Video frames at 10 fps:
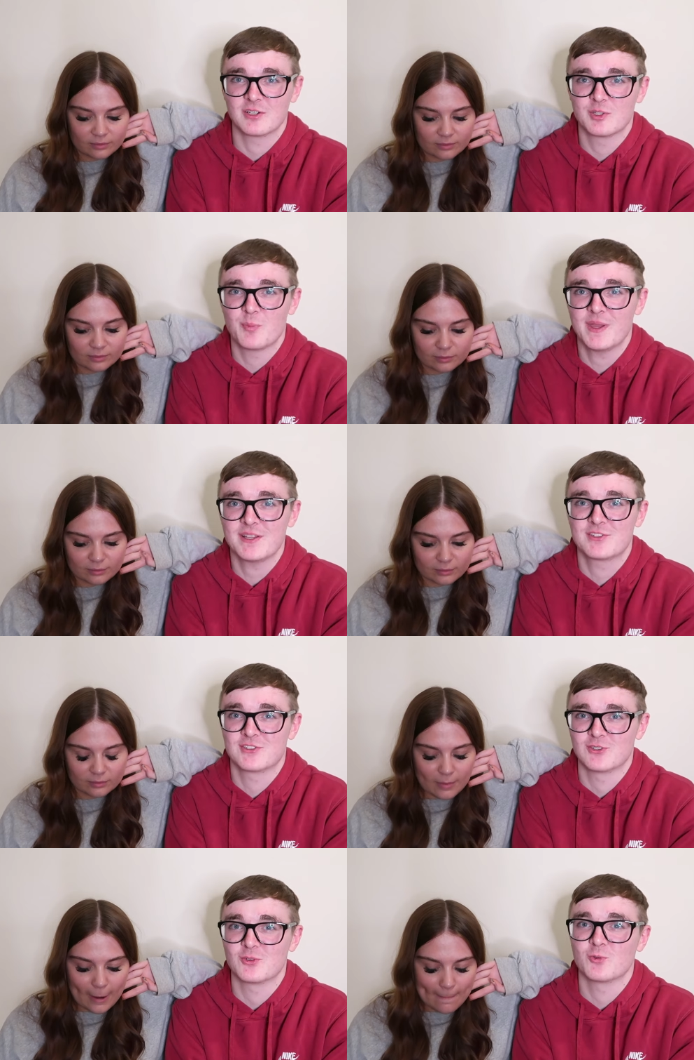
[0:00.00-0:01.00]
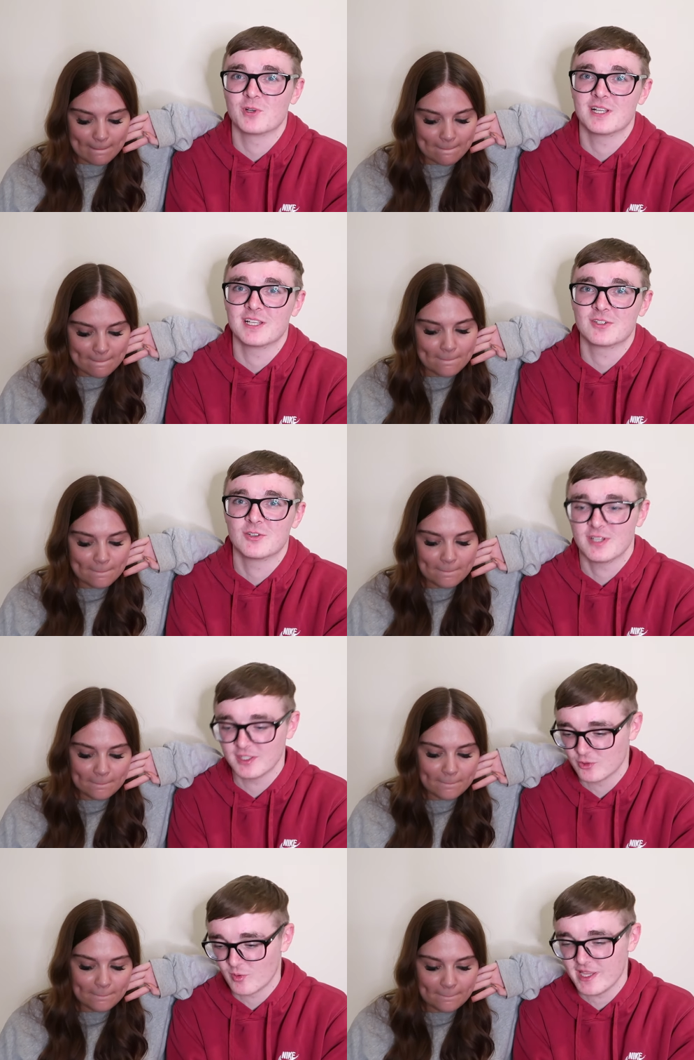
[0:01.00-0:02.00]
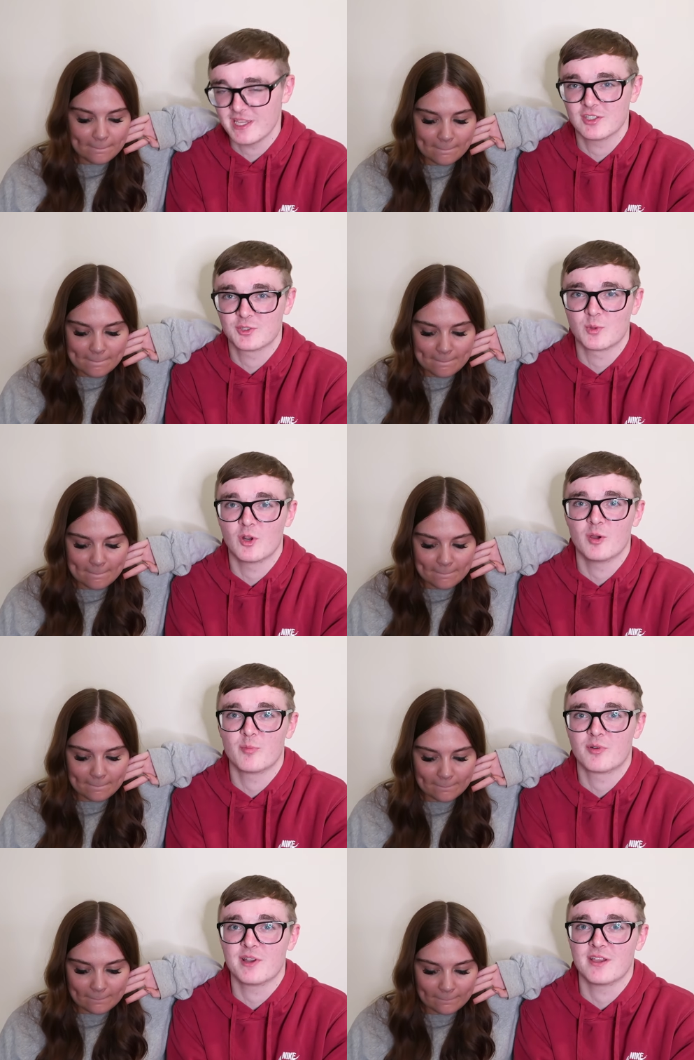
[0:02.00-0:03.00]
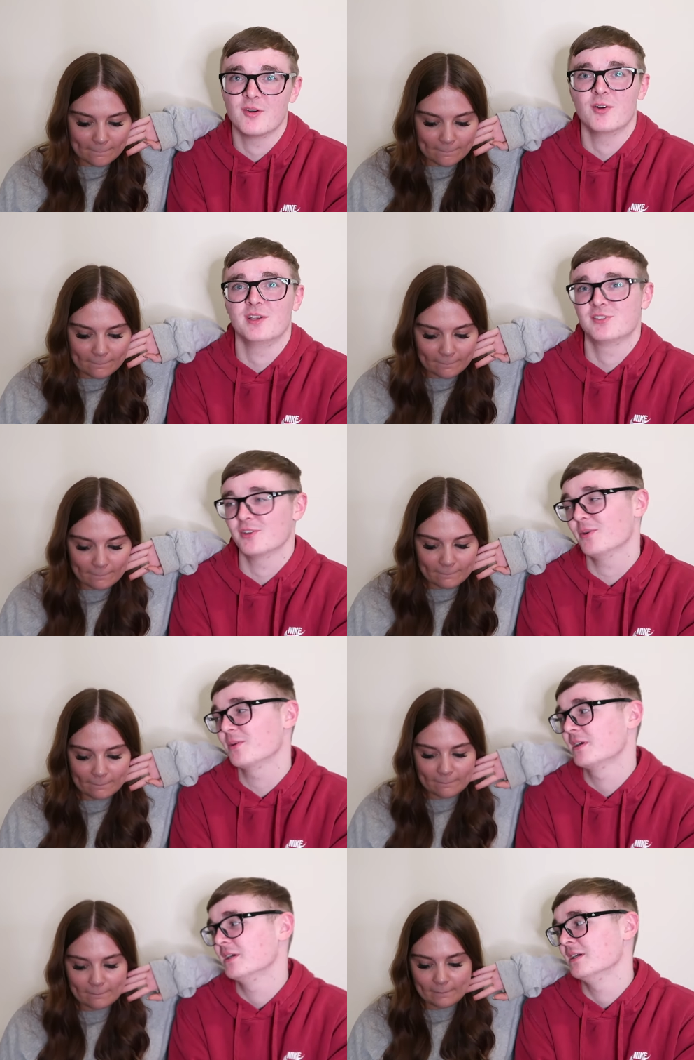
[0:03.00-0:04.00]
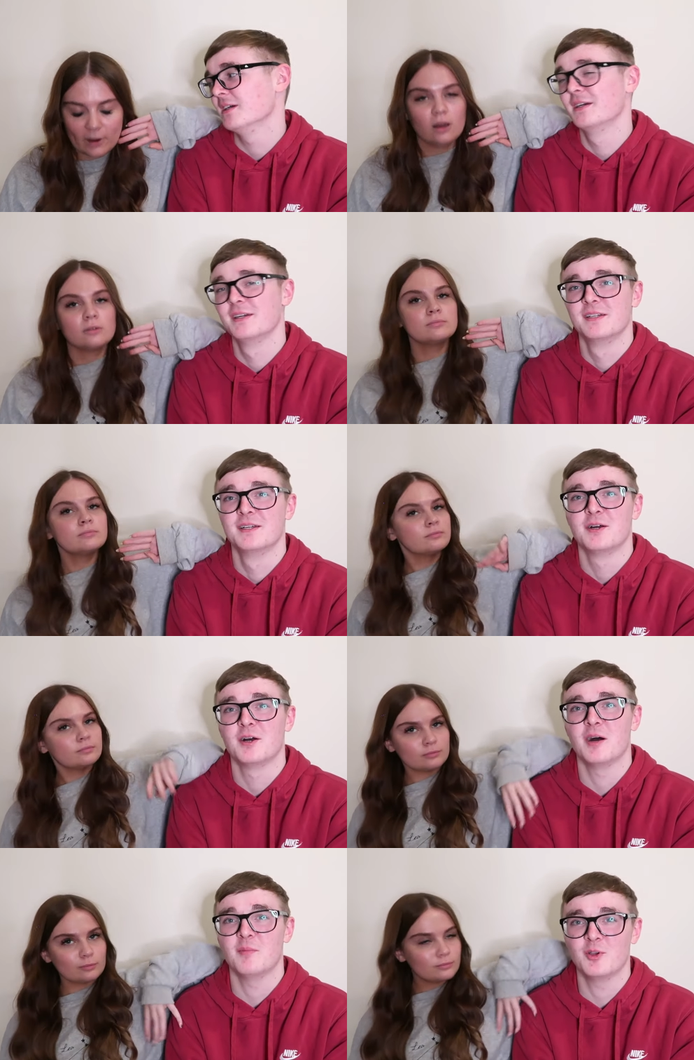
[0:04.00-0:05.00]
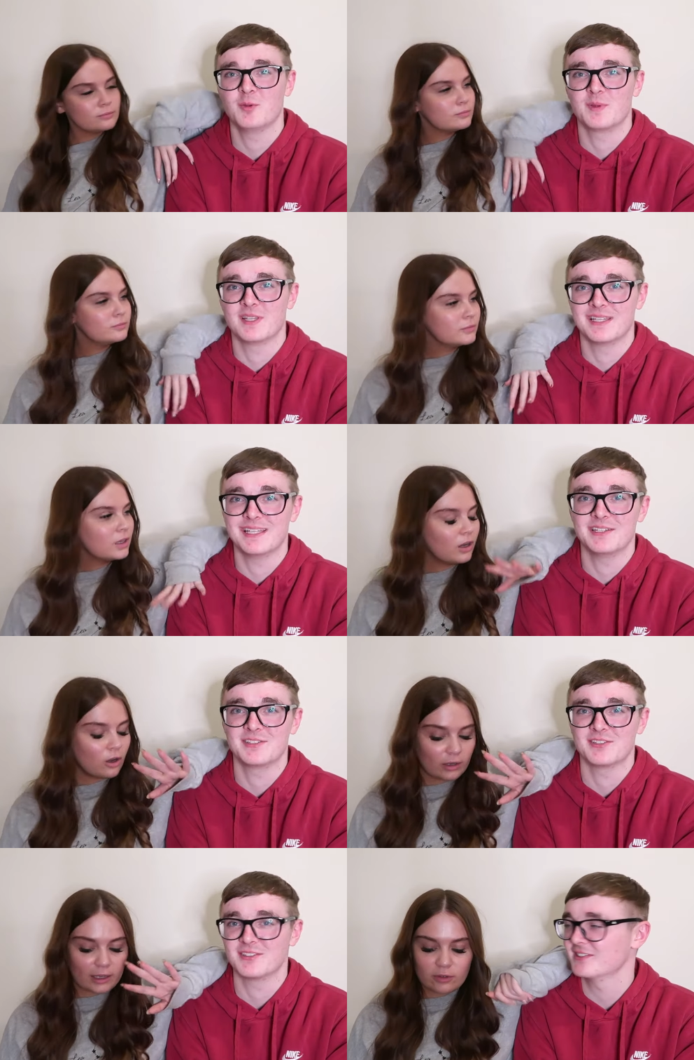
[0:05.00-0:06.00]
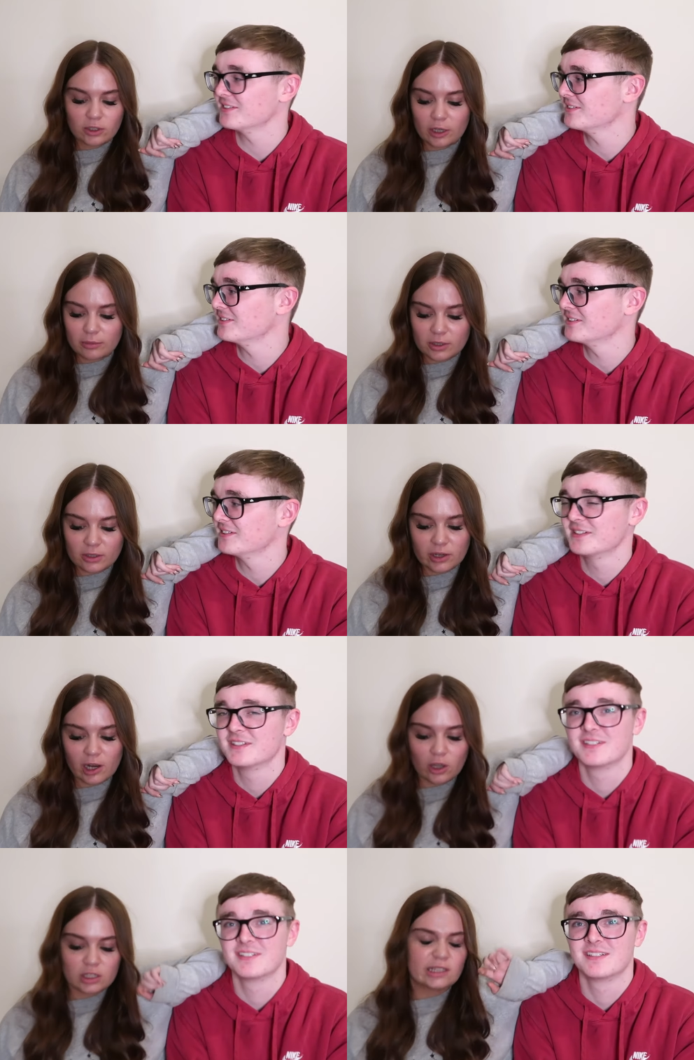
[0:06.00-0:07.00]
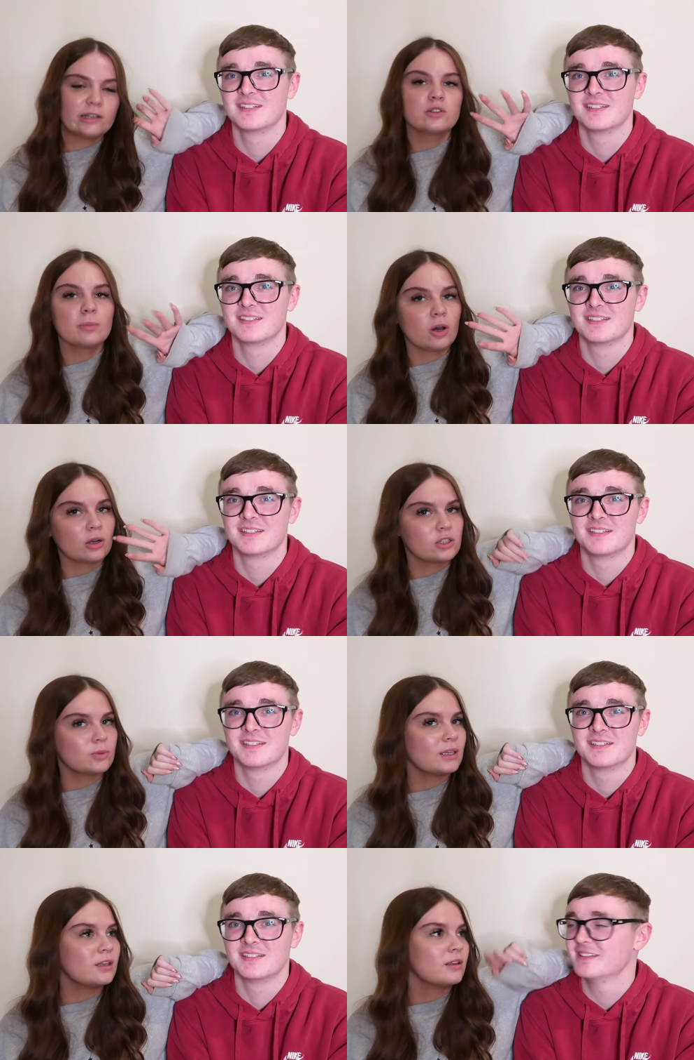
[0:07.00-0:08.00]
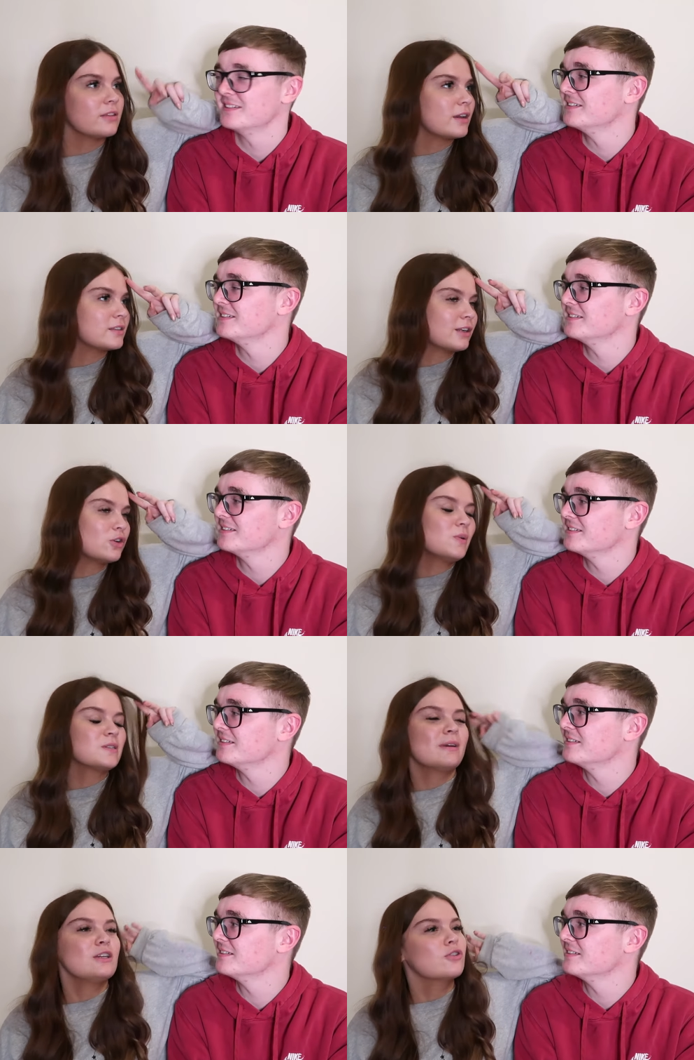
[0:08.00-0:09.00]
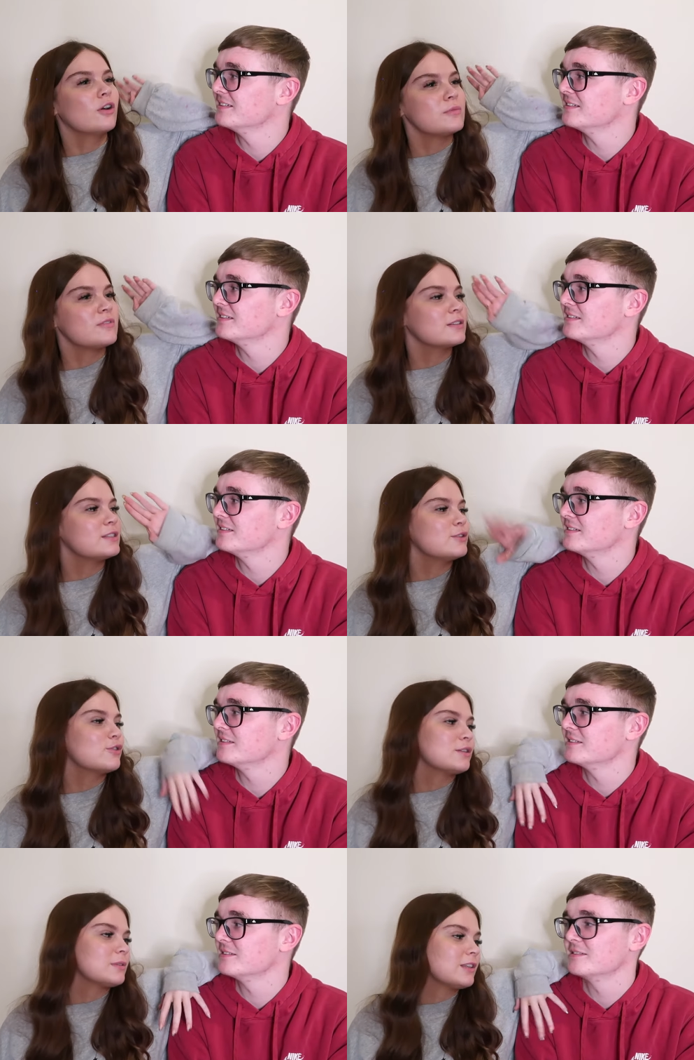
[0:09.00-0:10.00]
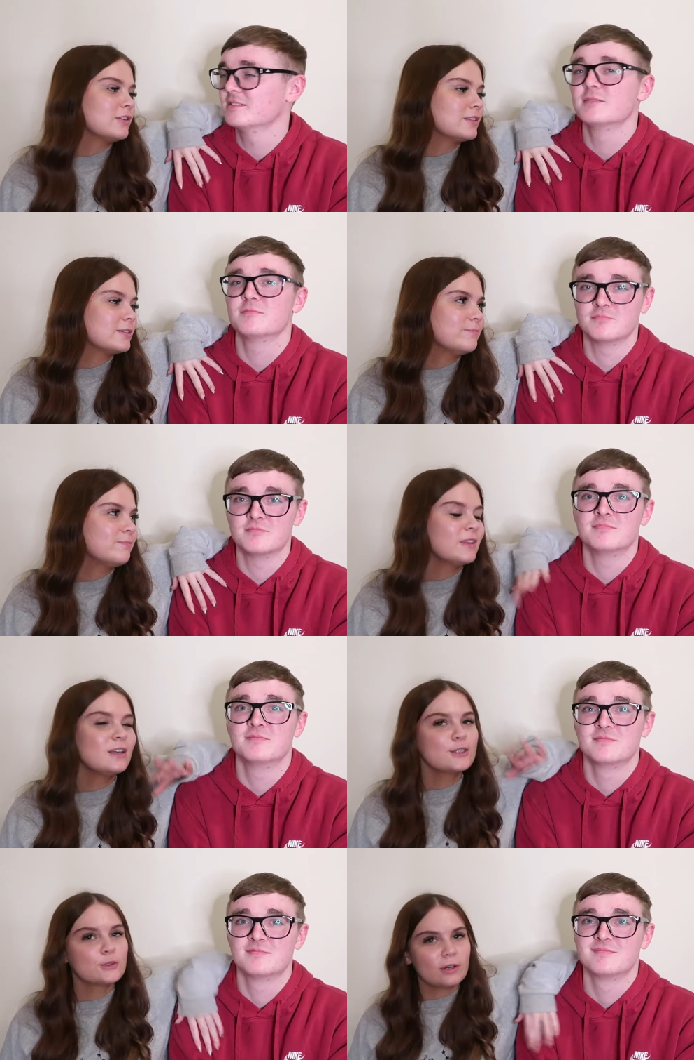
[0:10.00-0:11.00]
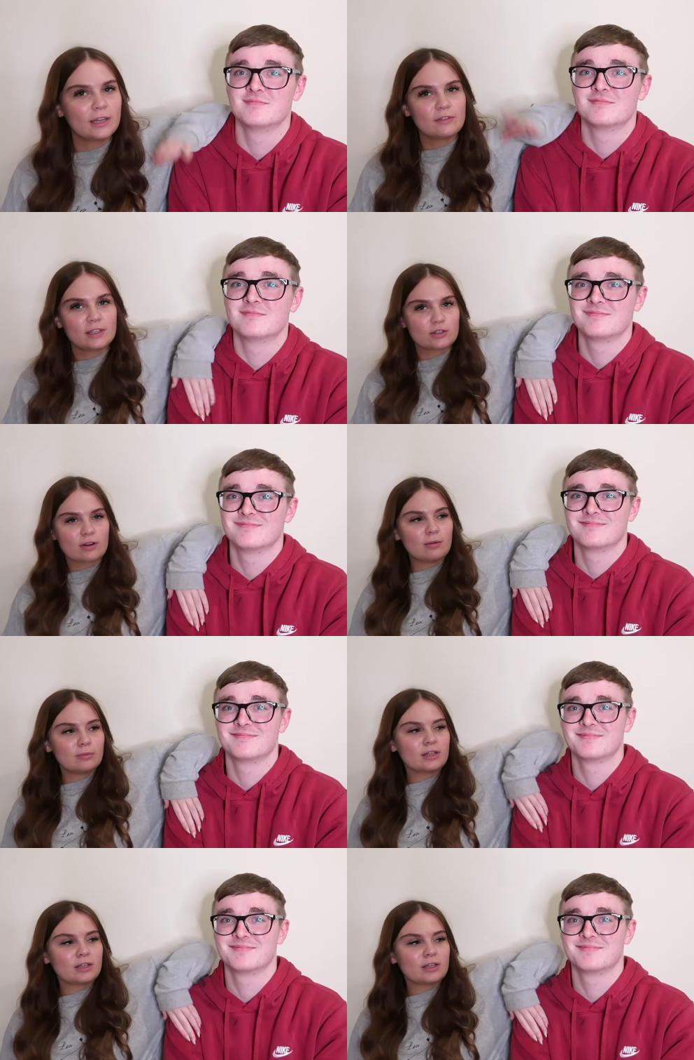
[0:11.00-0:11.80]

Speaker 1: the, the pictures look really good and the ratings were like pretty high, so yeah. I'm hoping they're decent. I'll
Speaker 2: give it you because I like little sparkly twinkly things and I always make you drive me around to see the Christmas lights. Mm. So I'll give you this round,